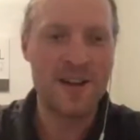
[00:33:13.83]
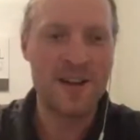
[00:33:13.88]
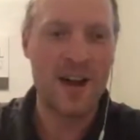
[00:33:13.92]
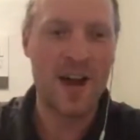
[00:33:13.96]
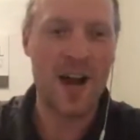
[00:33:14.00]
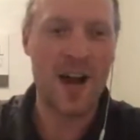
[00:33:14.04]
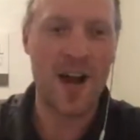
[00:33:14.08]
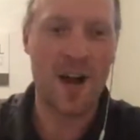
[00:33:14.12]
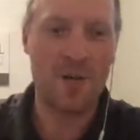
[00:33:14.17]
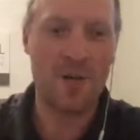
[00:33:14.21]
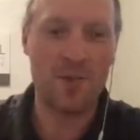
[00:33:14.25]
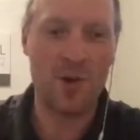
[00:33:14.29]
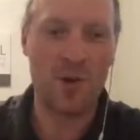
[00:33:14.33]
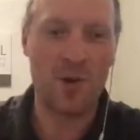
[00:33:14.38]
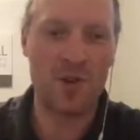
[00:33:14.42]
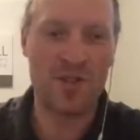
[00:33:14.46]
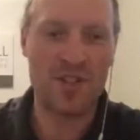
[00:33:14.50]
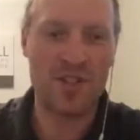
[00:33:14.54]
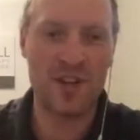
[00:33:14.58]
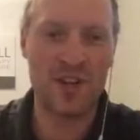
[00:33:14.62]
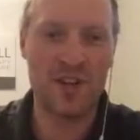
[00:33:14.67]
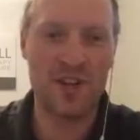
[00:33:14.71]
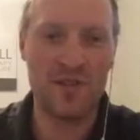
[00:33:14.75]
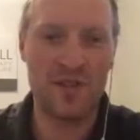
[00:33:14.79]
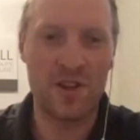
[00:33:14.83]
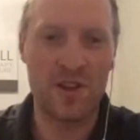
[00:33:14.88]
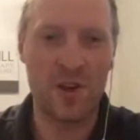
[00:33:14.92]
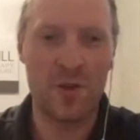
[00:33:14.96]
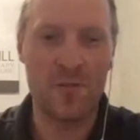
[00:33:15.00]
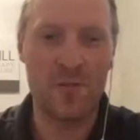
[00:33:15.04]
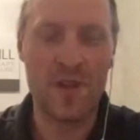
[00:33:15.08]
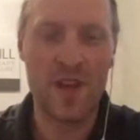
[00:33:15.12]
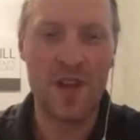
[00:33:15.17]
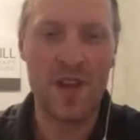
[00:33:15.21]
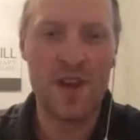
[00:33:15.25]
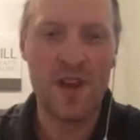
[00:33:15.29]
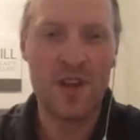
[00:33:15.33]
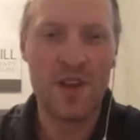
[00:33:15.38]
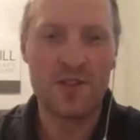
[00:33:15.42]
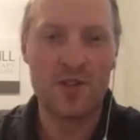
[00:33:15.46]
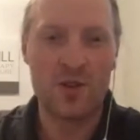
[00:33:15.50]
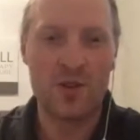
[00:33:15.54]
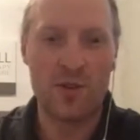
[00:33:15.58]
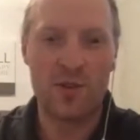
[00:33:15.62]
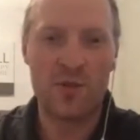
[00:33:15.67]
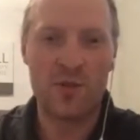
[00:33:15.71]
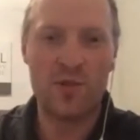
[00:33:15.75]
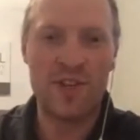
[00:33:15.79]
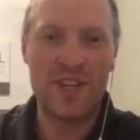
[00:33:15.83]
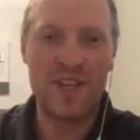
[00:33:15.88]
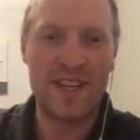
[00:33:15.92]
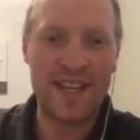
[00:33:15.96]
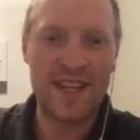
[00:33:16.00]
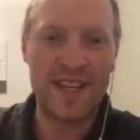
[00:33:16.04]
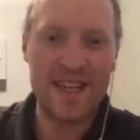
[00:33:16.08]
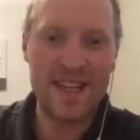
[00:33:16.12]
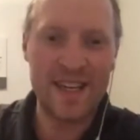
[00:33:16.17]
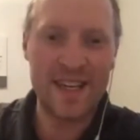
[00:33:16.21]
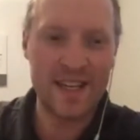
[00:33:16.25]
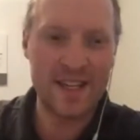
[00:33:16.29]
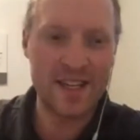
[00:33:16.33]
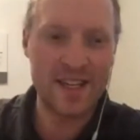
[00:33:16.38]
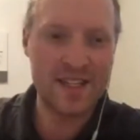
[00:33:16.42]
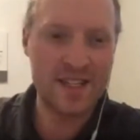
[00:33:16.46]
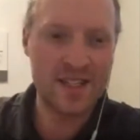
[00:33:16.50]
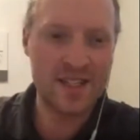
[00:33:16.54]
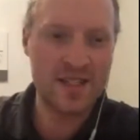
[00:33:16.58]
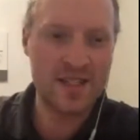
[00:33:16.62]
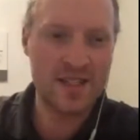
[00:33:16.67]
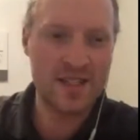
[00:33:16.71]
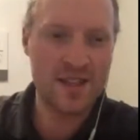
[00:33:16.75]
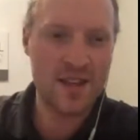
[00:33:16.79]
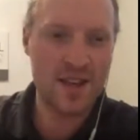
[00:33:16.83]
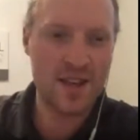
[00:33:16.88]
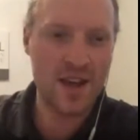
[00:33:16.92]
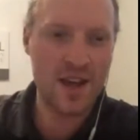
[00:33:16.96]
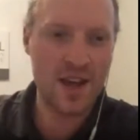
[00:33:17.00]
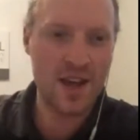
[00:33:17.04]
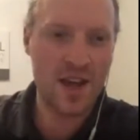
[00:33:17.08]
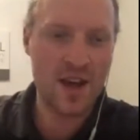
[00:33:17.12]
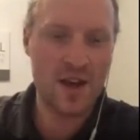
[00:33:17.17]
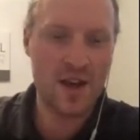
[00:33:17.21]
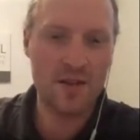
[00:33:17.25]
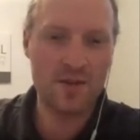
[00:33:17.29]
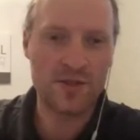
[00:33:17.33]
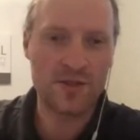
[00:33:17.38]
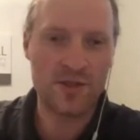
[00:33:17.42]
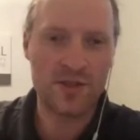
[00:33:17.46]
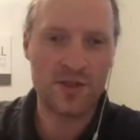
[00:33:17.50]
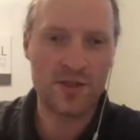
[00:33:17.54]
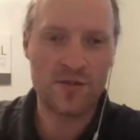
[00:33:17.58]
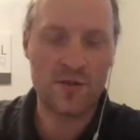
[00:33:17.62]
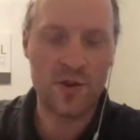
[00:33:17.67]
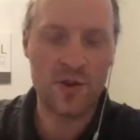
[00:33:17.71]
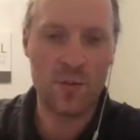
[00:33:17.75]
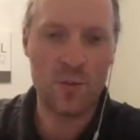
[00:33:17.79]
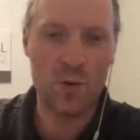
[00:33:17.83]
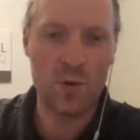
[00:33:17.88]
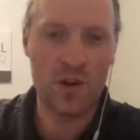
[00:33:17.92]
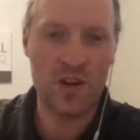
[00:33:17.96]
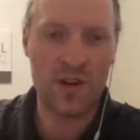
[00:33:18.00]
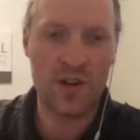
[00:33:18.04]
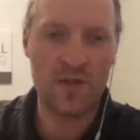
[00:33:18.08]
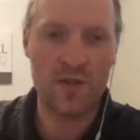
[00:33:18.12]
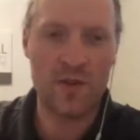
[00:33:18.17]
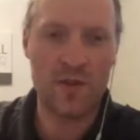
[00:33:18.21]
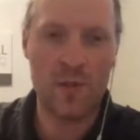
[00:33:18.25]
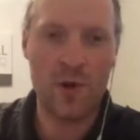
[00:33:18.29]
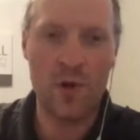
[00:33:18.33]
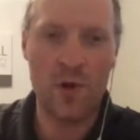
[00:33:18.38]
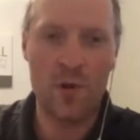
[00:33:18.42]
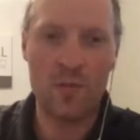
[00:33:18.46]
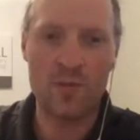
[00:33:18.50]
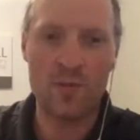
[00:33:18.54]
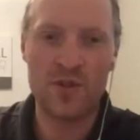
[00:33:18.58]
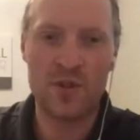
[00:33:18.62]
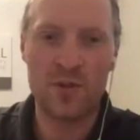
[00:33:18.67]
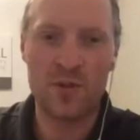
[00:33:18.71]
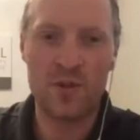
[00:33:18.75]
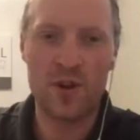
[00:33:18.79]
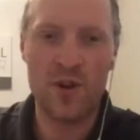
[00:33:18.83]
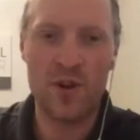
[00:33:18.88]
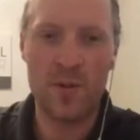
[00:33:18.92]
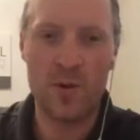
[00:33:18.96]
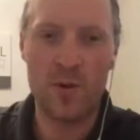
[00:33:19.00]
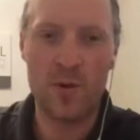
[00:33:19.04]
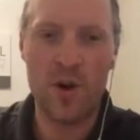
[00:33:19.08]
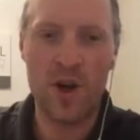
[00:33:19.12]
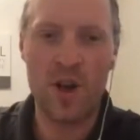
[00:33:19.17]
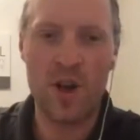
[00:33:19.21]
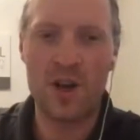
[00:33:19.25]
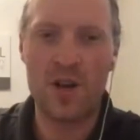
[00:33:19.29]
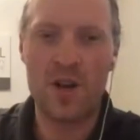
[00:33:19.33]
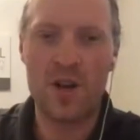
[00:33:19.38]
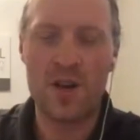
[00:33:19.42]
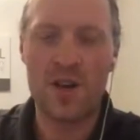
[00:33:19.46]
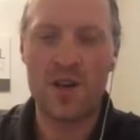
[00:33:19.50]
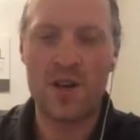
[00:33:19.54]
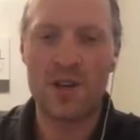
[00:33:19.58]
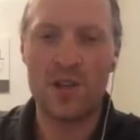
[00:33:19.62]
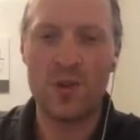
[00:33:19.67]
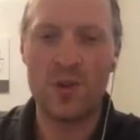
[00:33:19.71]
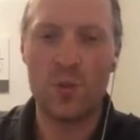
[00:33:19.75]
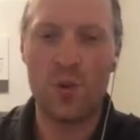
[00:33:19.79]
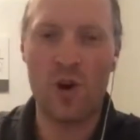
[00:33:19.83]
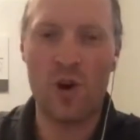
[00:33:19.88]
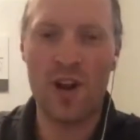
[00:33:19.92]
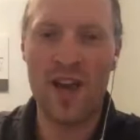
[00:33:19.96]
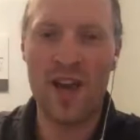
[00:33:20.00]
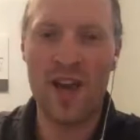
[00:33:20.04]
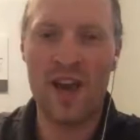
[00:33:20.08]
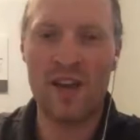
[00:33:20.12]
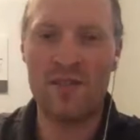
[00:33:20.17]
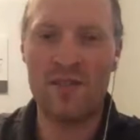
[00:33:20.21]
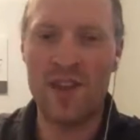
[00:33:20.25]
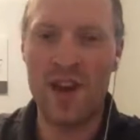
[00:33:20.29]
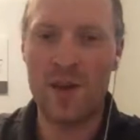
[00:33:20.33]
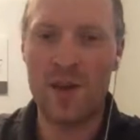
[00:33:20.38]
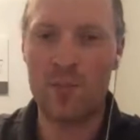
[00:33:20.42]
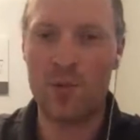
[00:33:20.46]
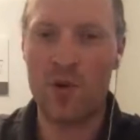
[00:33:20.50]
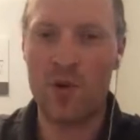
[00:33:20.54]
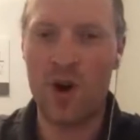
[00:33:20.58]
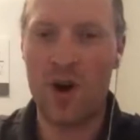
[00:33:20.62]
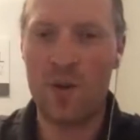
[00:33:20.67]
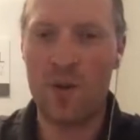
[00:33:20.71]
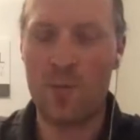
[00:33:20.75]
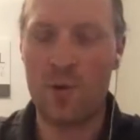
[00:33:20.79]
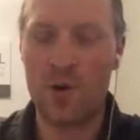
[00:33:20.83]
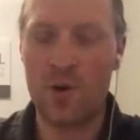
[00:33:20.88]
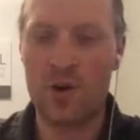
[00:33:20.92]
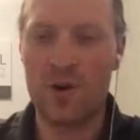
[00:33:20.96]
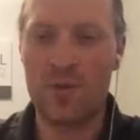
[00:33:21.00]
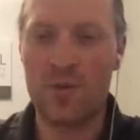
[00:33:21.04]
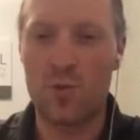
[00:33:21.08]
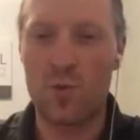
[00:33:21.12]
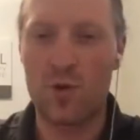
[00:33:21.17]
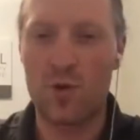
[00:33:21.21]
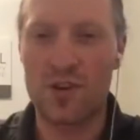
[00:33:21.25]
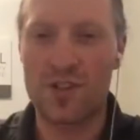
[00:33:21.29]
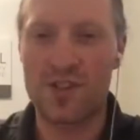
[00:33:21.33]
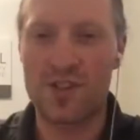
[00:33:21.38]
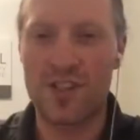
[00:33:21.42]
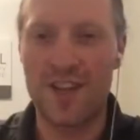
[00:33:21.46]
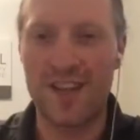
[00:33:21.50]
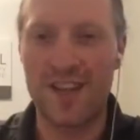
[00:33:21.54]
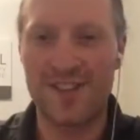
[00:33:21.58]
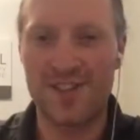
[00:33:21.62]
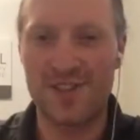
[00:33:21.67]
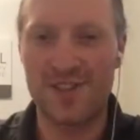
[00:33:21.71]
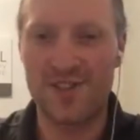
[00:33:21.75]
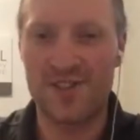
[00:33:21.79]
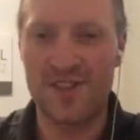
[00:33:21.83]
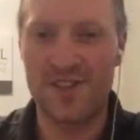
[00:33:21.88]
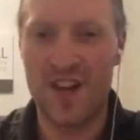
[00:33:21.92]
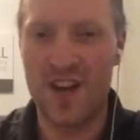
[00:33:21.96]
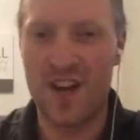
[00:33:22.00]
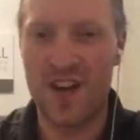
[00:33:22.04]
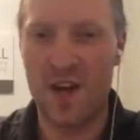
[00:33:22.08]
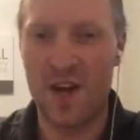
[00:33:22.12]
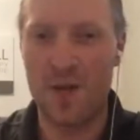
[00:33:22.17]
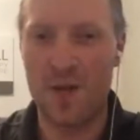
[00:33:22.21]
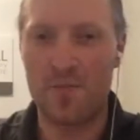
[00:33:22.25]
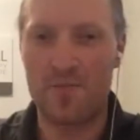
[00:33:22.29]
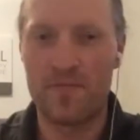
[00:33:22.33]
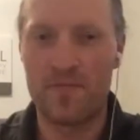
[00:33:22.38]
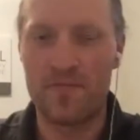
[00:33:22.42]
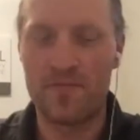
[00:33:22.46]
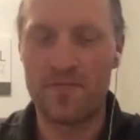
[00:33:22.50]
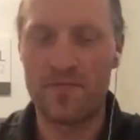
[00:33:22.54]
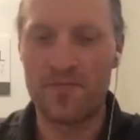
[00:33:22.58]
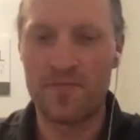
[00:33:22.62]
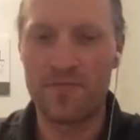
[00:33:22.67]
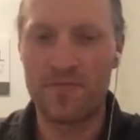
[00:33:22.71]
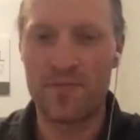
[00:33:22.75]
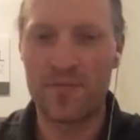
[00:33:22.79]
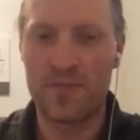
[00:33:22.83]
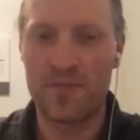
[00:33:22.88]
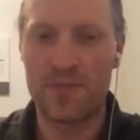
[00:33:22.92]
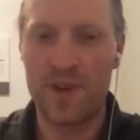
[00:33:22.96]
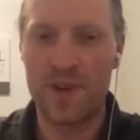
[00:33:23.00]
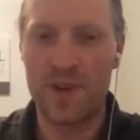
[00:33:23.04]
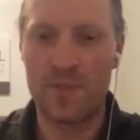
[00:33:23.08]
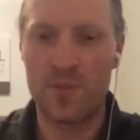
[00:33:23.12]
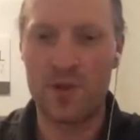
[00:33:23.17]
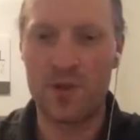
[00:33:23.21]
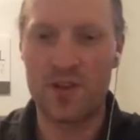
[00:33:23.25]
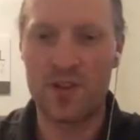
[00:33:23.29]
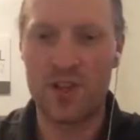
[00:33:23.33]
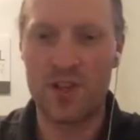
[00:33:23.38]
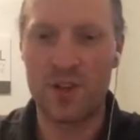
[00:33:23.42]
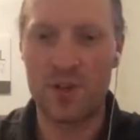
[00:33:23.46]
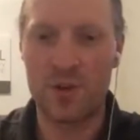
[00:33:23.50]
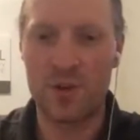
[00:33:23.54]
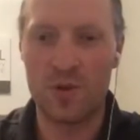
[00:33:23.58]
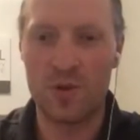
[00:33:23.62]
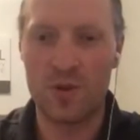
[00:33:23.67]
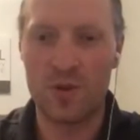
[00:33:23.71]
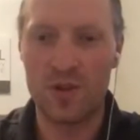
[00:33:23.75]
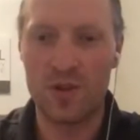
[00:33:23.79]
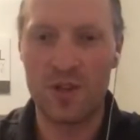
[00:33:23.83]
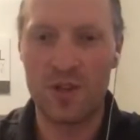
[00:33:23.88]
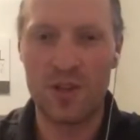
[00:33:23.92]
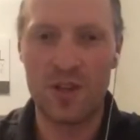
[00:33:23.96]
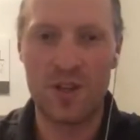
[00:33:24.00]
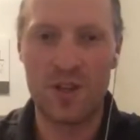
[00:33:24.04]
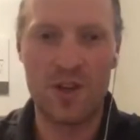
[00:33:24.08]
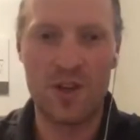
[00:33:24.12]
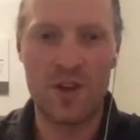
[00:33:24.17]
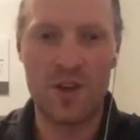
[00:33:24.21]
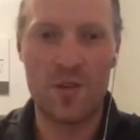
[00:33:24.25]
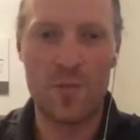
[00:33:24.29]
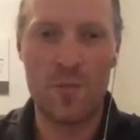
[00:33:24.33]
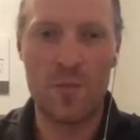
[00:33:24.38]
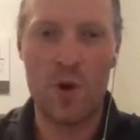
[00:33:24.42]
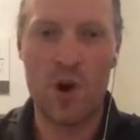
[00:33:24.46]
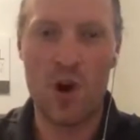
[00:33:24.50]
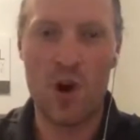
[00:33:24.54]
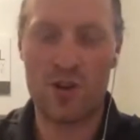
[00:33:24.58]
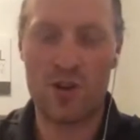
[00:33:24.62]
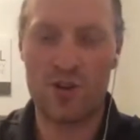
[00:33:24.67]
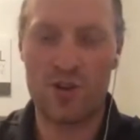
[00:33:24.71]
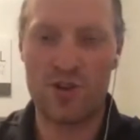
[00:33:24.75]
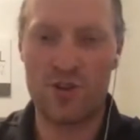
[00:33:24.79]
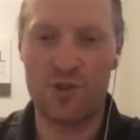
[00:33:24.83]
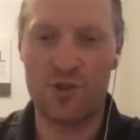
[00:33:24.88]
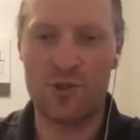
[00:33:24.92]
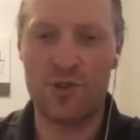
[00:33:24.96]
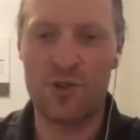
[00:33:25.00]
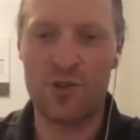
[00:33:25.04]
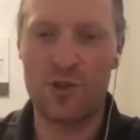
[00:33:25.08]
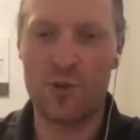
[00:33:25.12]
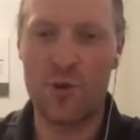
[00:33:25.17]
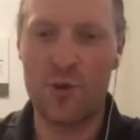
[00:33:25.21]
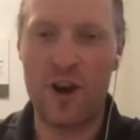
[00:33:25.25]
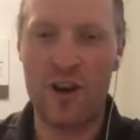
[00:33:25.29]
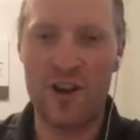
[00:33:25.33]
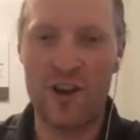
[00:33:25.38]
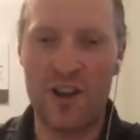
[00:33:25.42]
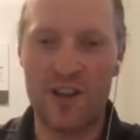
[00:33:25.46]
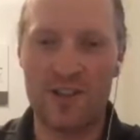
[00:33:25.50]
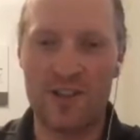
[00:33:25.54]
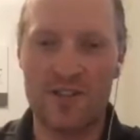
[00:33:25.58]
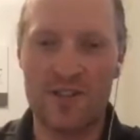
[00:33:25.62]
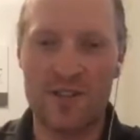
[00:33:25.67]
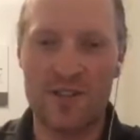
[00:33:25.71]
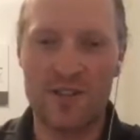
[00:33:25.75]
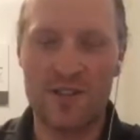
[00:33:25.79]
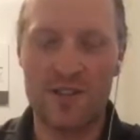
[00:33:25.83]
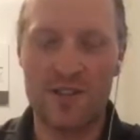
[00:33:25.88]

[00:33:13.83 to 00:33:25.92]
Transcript: Notice how you feel. So 3 keys from working from home. So number 1, you want to have that proper workstation setup. Number 2, postural awareness.